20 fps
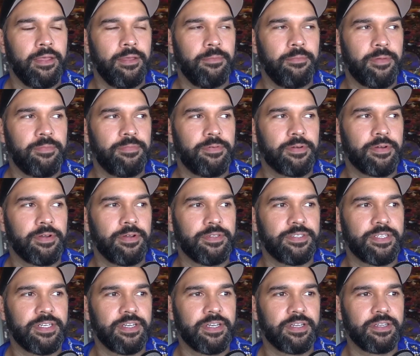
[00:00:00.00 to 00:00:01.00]
But poor old
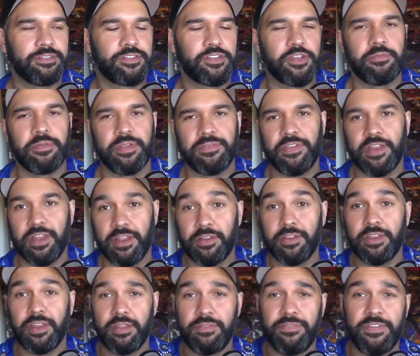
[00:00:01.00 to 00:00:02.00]
so if
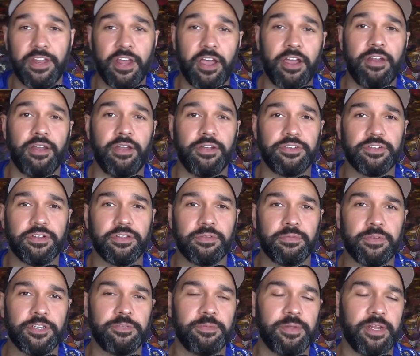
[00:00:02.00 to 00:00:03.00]
you don't know, during the
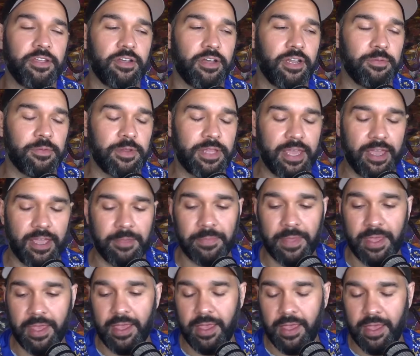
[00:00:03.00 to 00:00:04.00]
Richmond and Collingwood game,
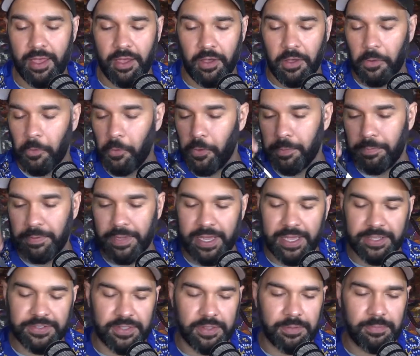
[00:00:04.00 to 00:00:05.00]
all the
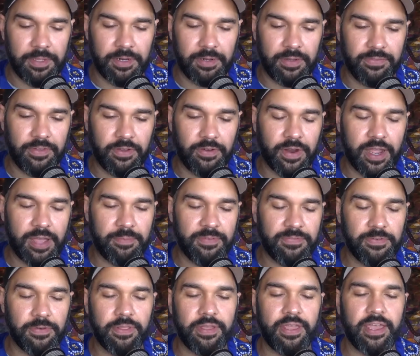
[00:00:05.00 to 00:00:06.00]
players in the middle of the ground
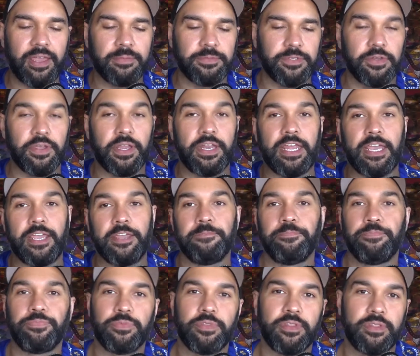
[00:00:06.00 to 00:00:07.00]
before the game took a knee,
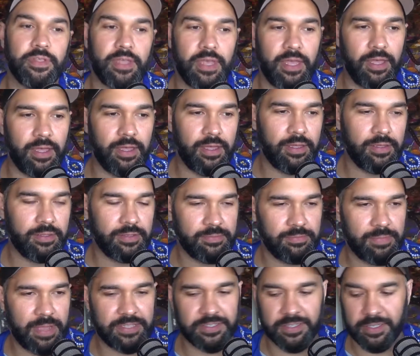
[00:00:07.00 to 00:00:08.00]

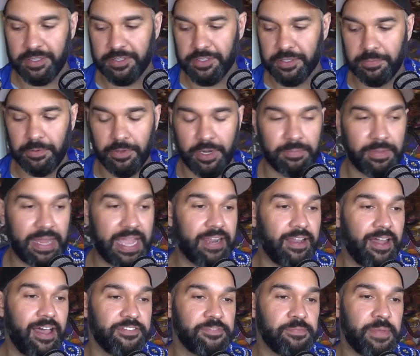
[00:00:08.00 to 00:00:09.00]
basically supporting Black
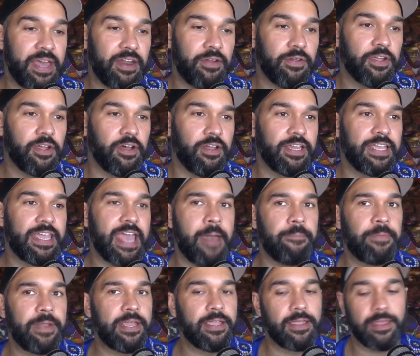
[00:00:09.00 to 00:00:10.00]
Lives Matter and Colin
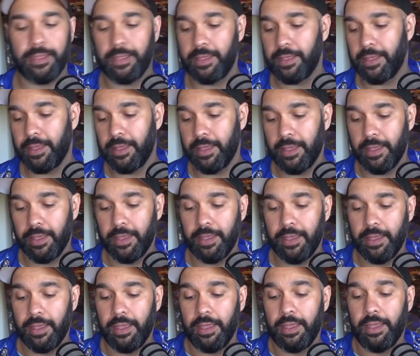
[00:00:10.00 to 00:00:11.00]
Kaepernick,
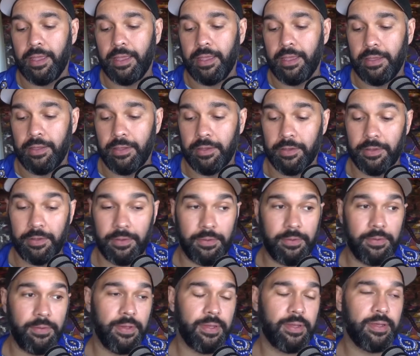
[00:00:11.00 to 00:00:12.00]
who